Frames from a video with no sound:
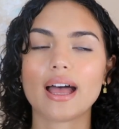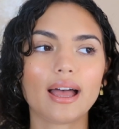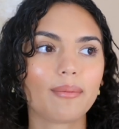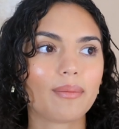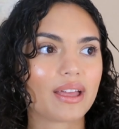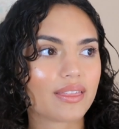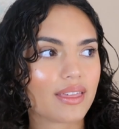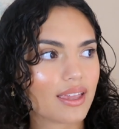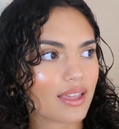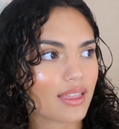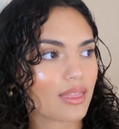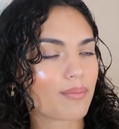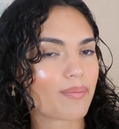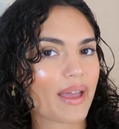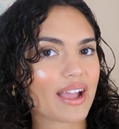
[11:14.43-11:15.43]
I
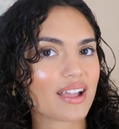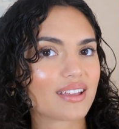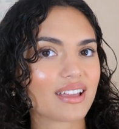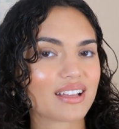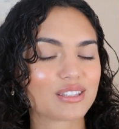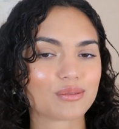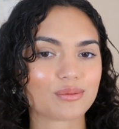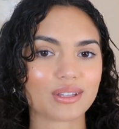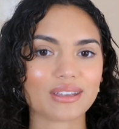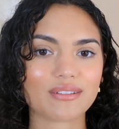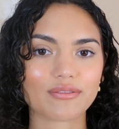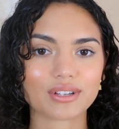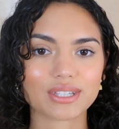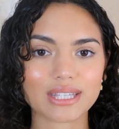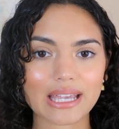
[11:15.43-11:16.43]
think the back gets really
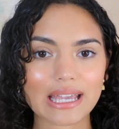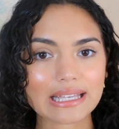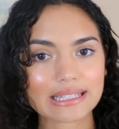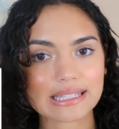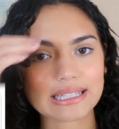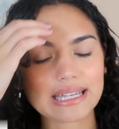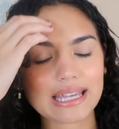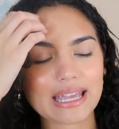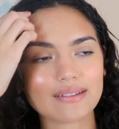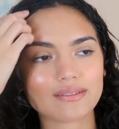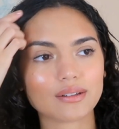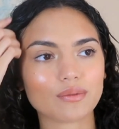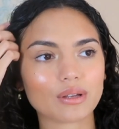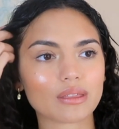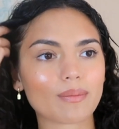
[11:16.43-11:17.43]
frizzy easily,
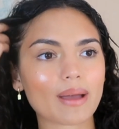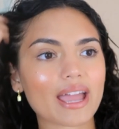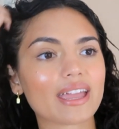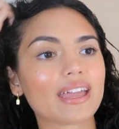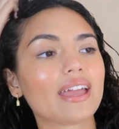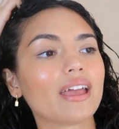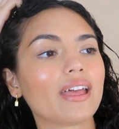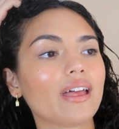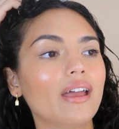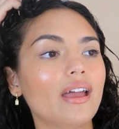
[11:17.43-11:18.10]
even with my hair.